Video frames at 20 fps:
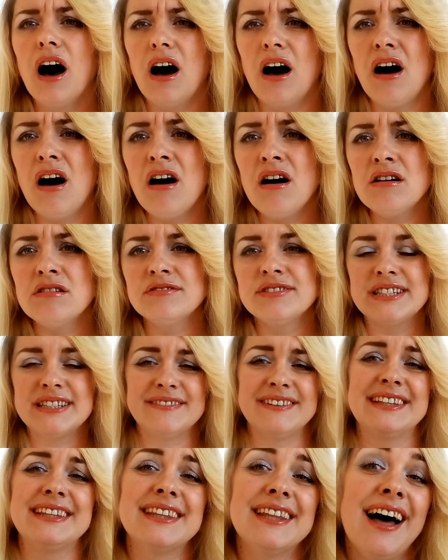oh,
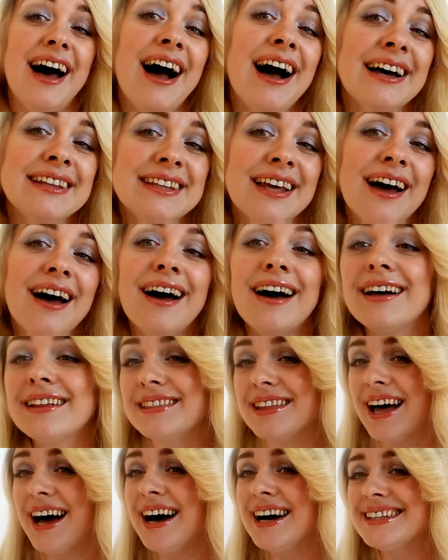Svetlana,
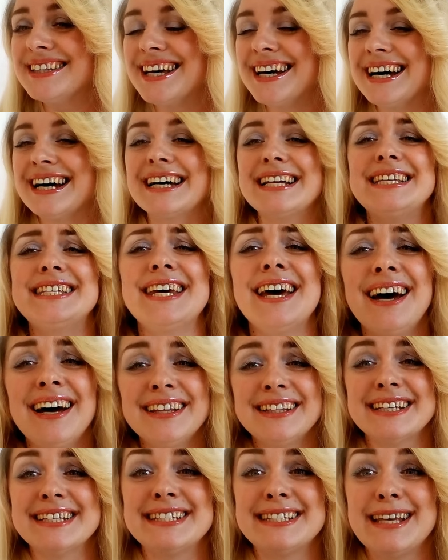Lana,
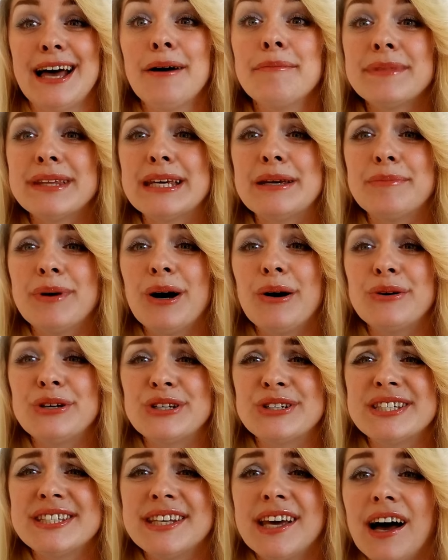tell us something about
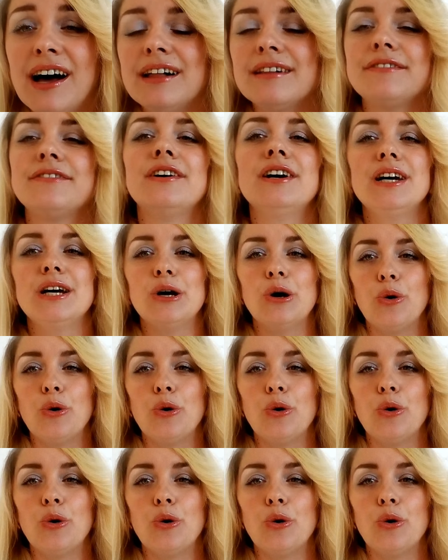yourself.